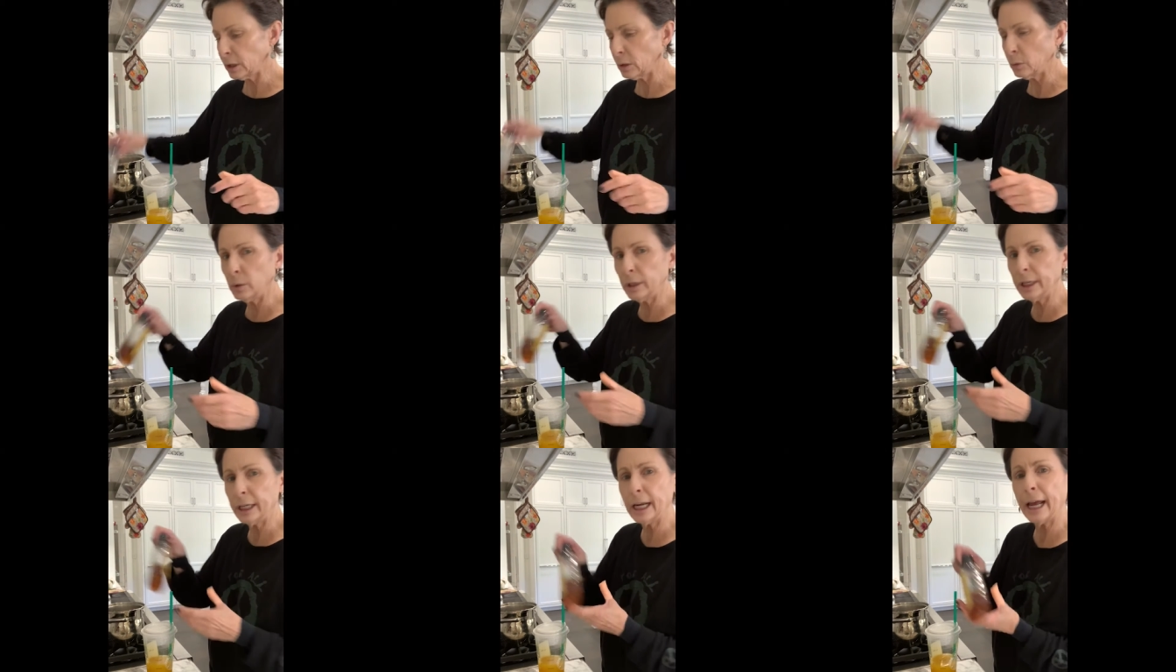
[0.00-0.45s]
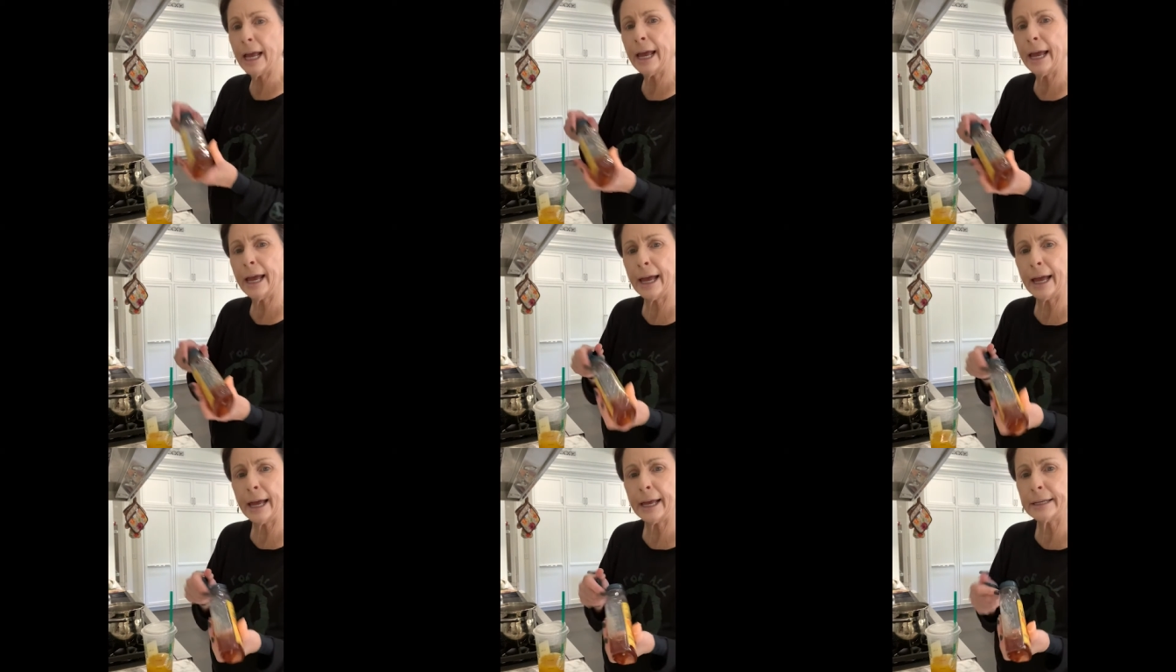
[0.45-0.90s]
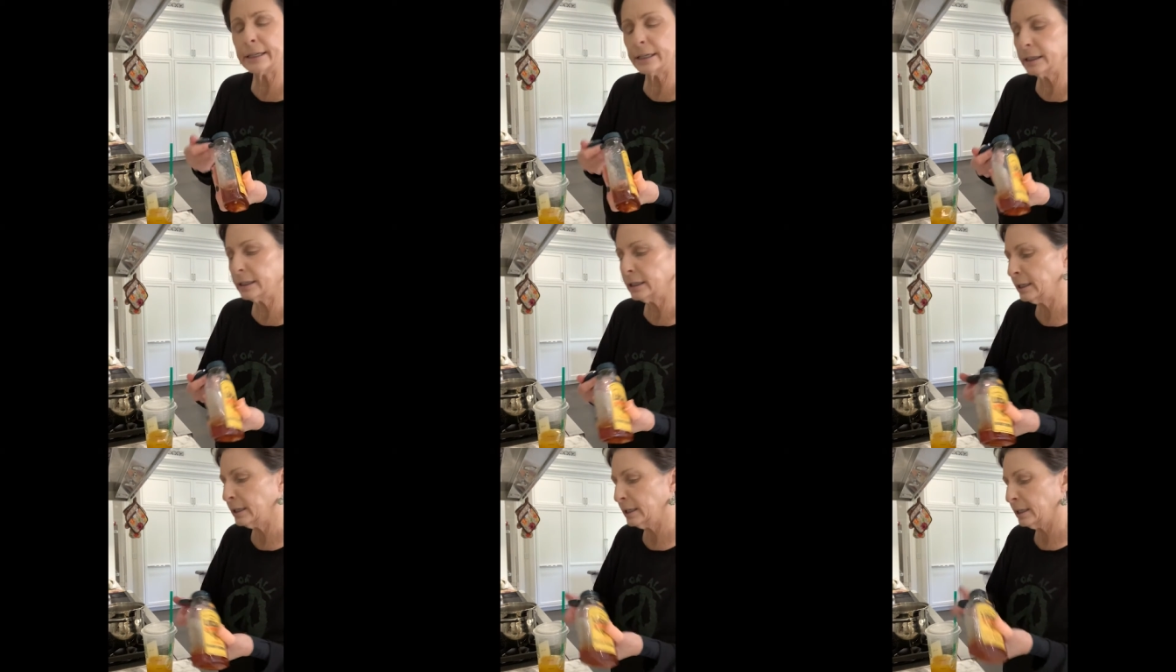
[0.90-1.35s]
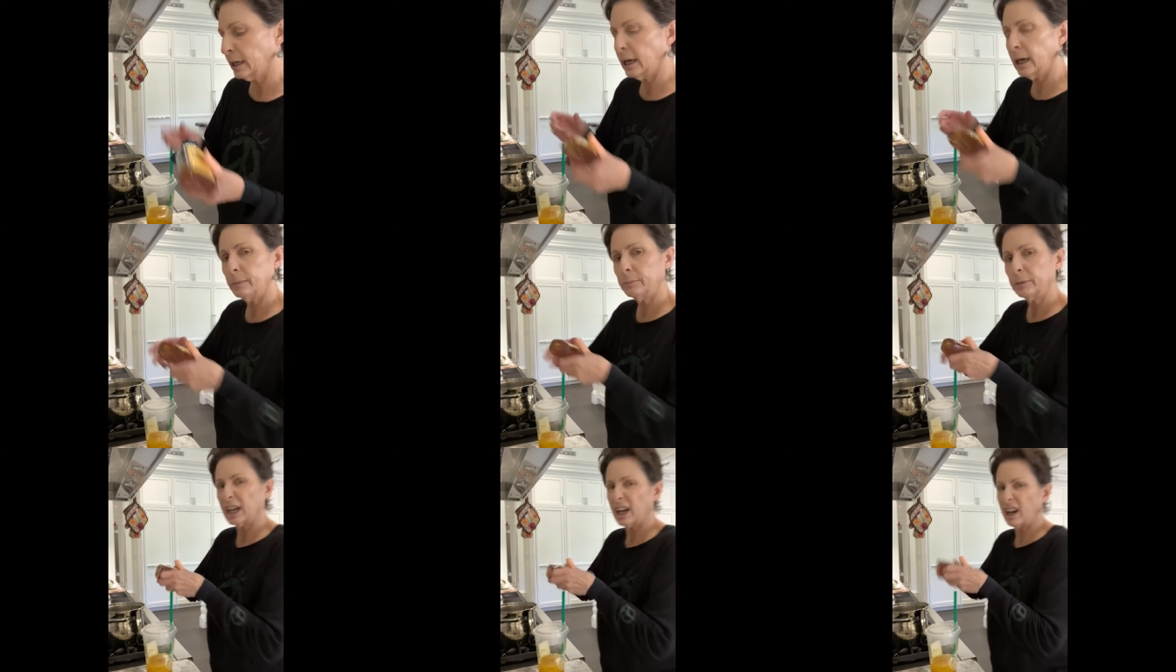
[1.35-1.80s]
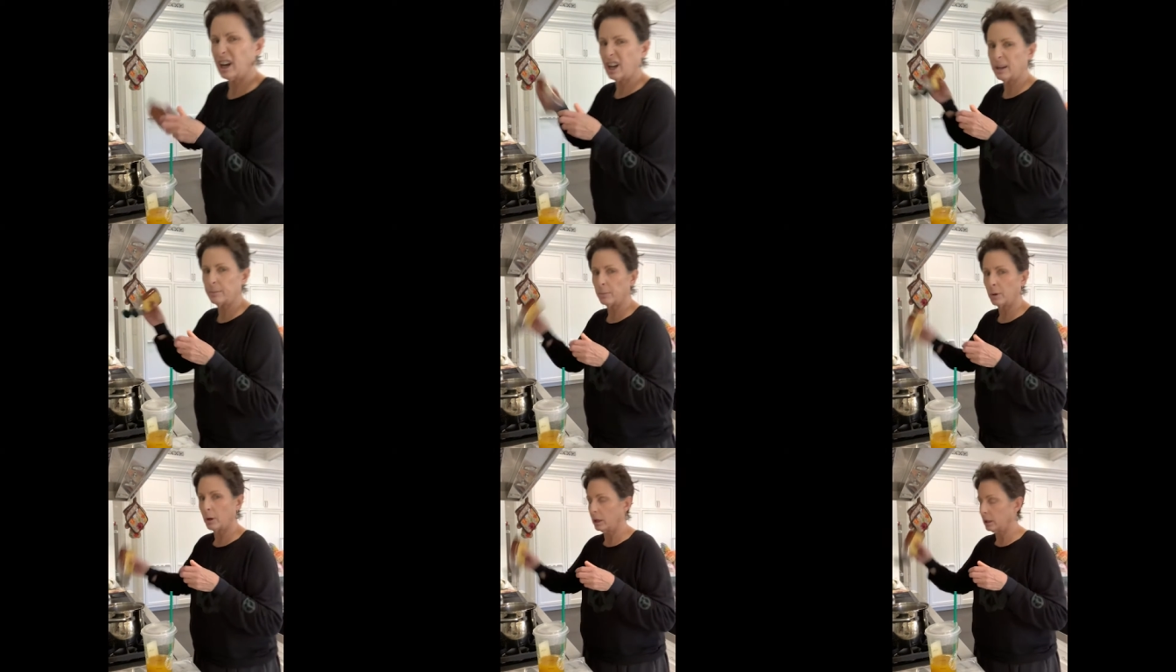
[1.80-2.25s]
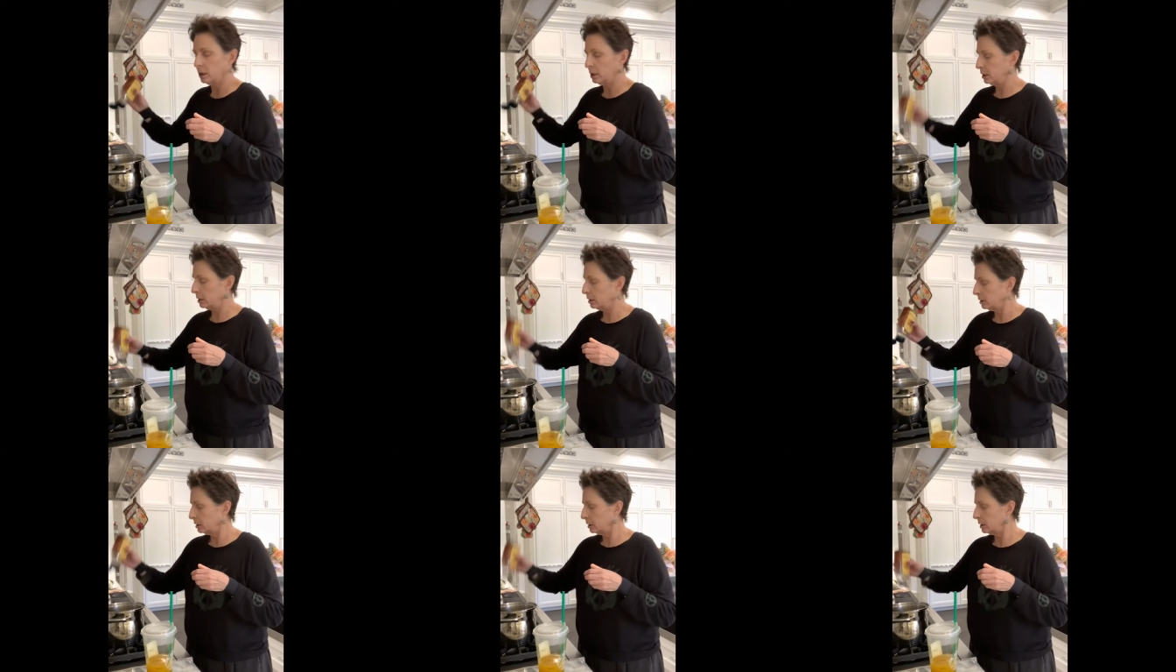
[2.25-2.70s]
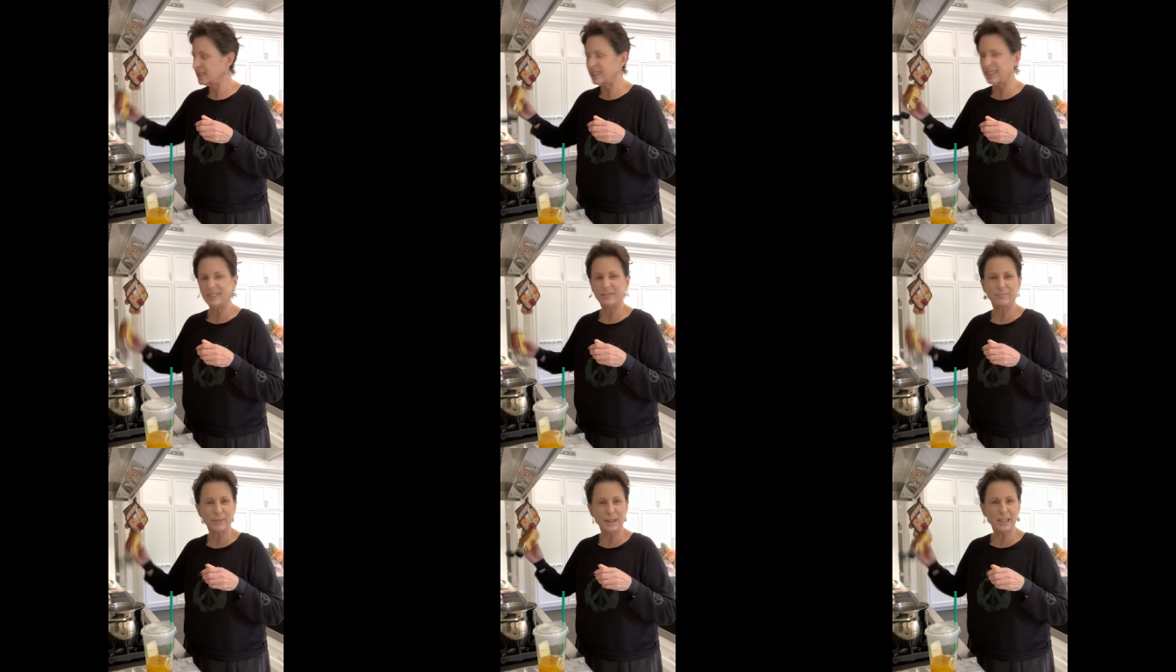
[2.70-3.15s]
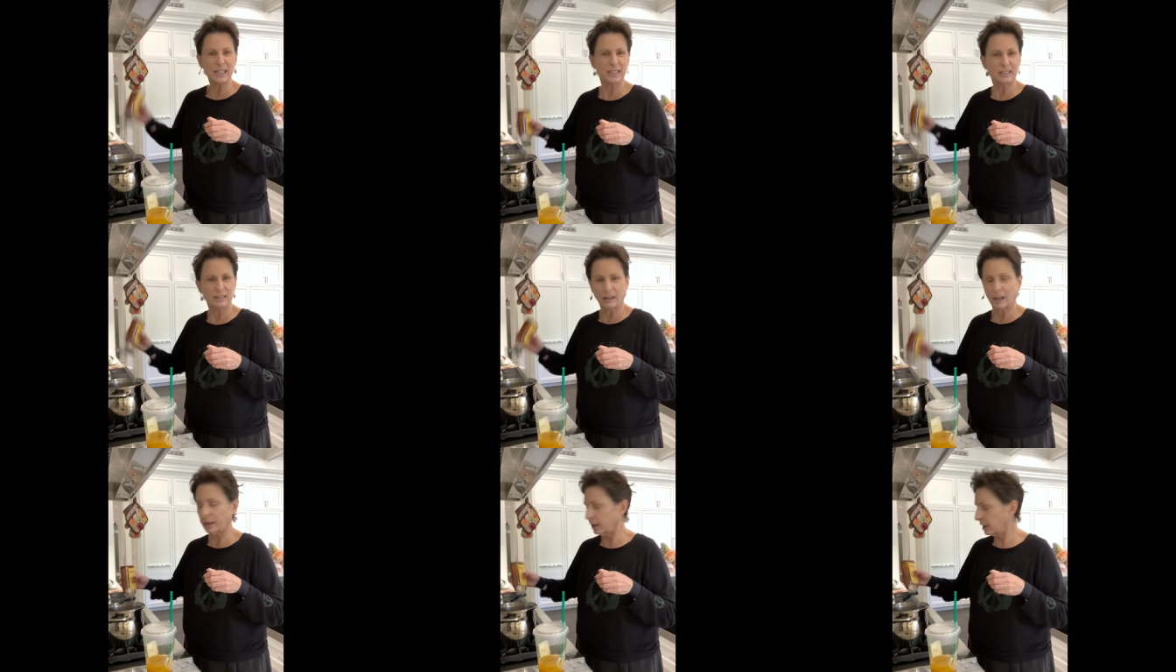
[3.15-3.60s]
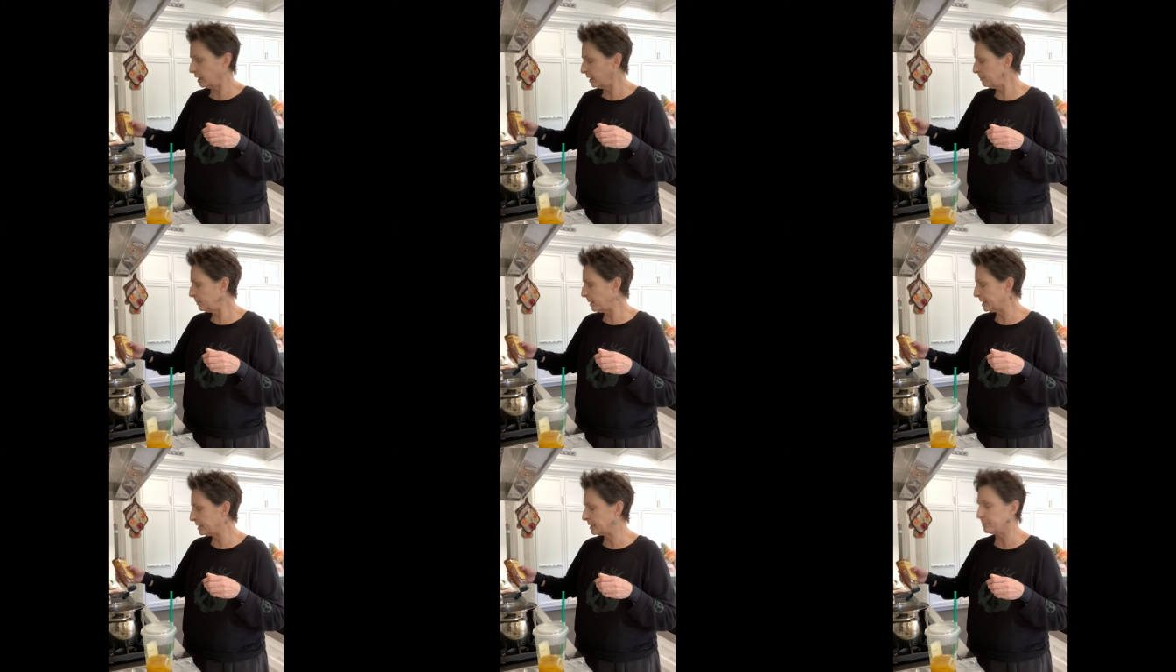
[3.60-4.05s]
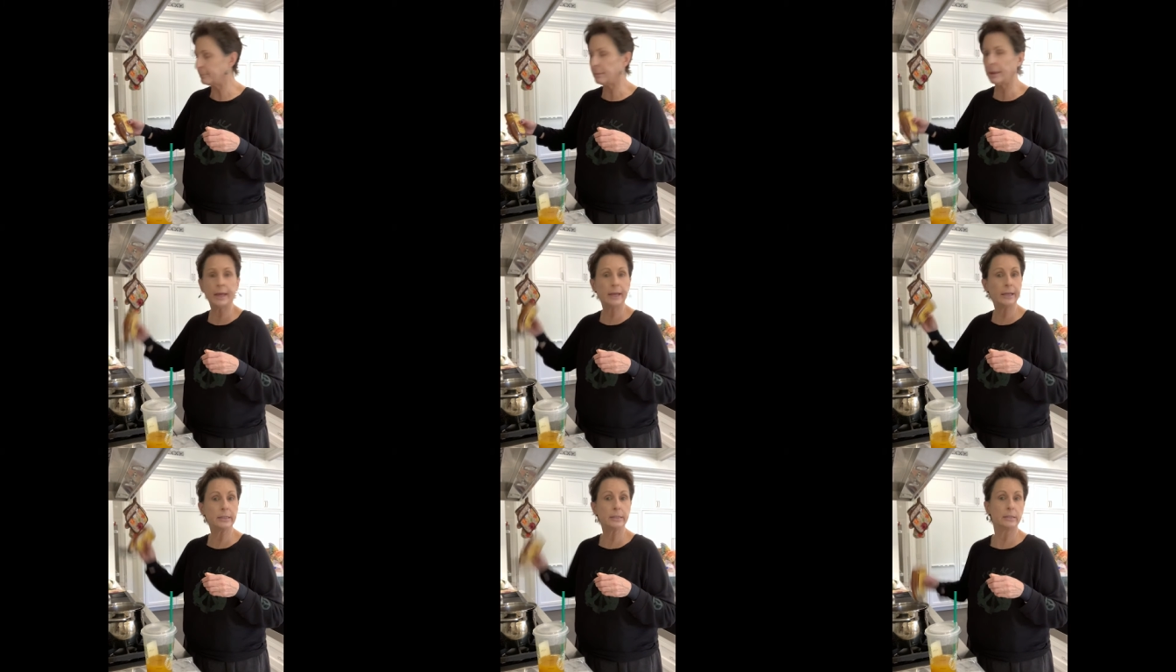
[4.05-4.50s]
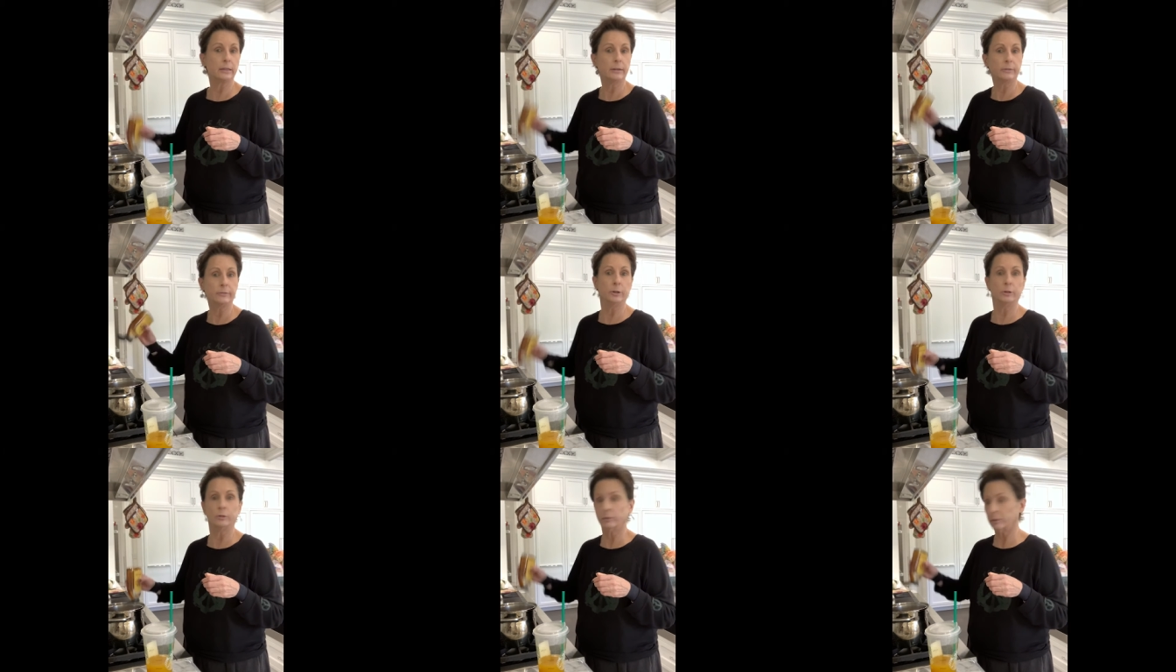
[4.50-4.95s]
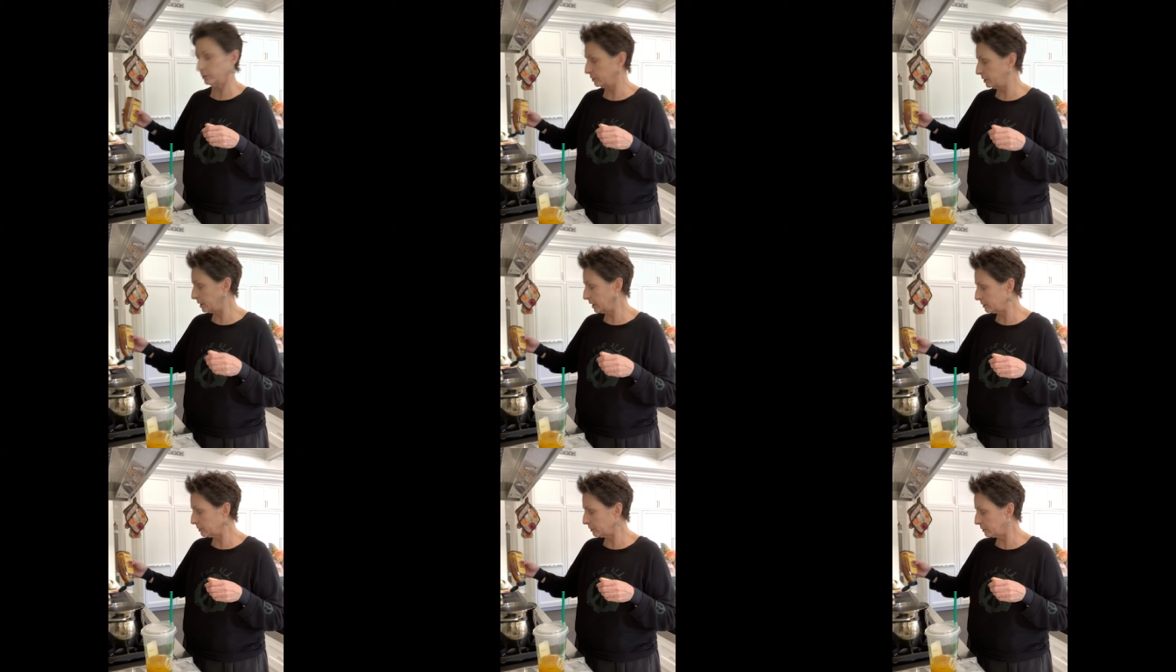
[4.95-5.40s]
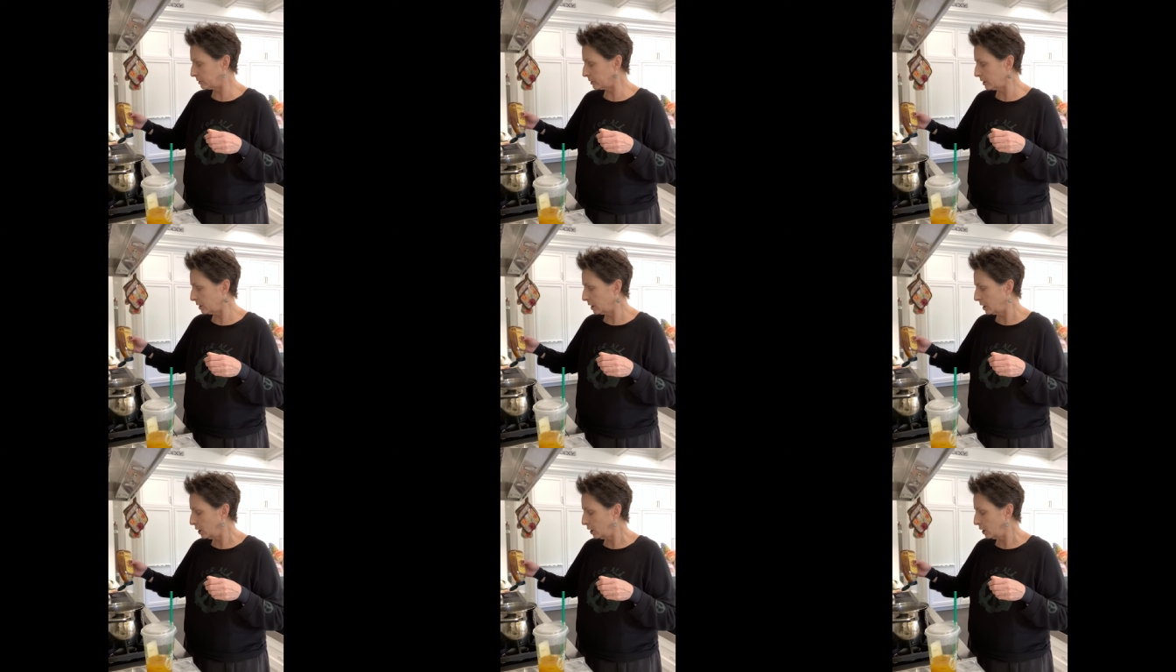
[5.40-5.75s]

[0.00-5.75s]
We can add, I'm gonna eyeball it because honey makes a mess of your utensils.